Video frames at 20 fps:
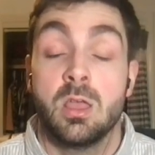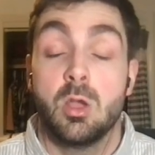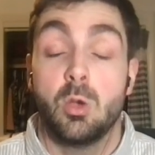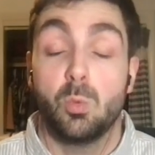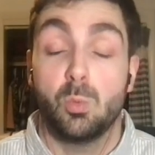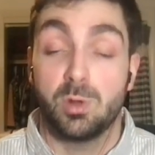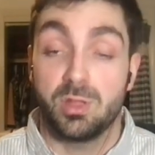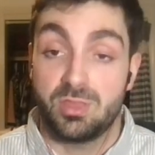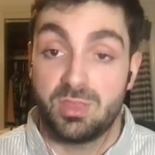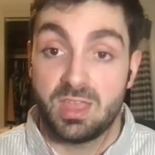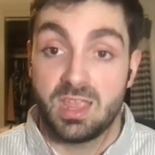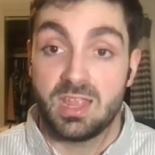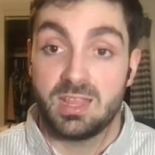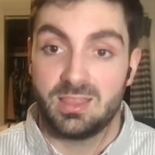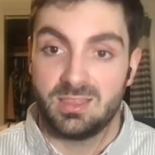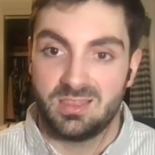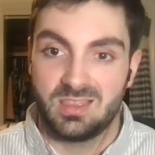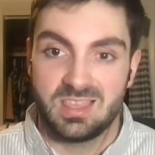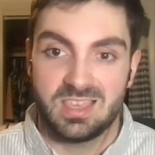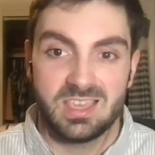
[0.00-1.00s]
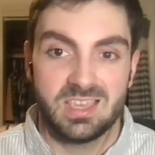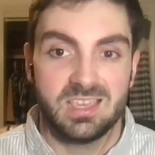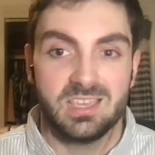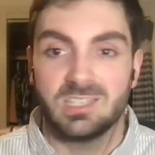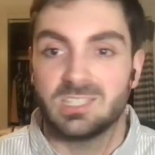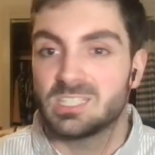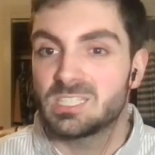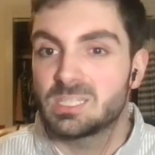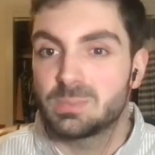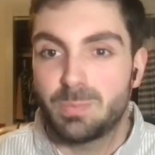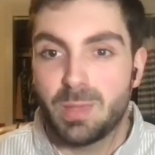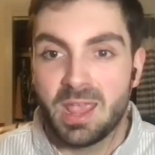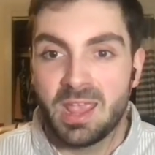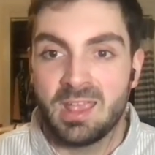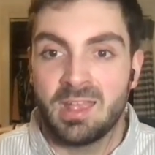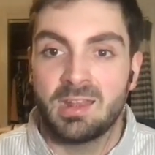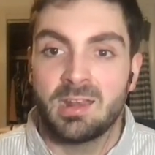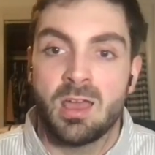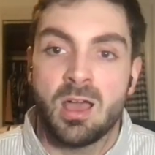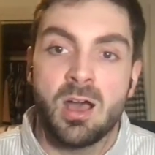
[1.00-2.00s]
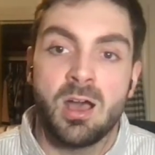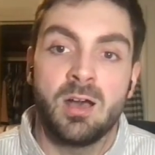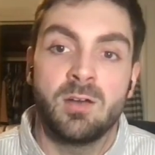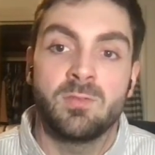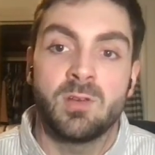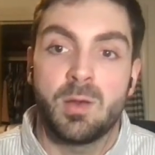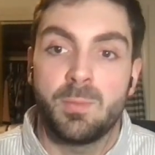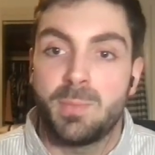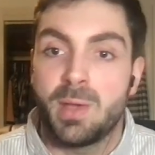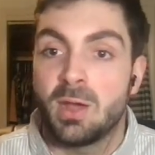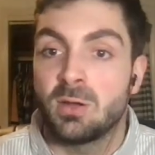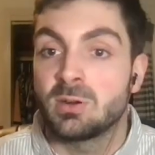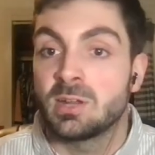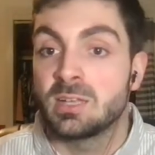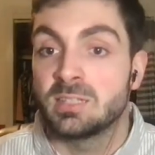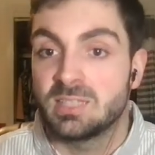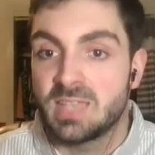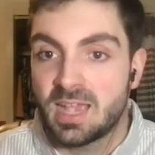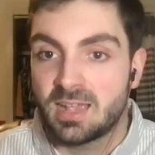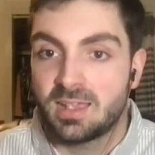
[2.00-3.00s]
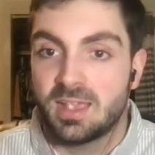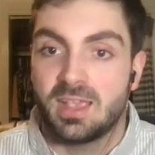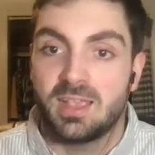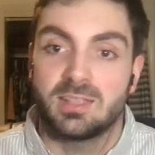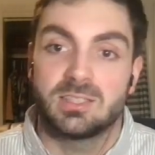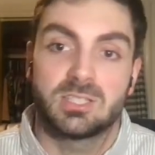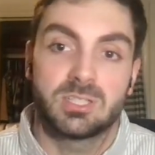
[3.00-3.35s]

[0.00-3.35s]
within the span of about a decade.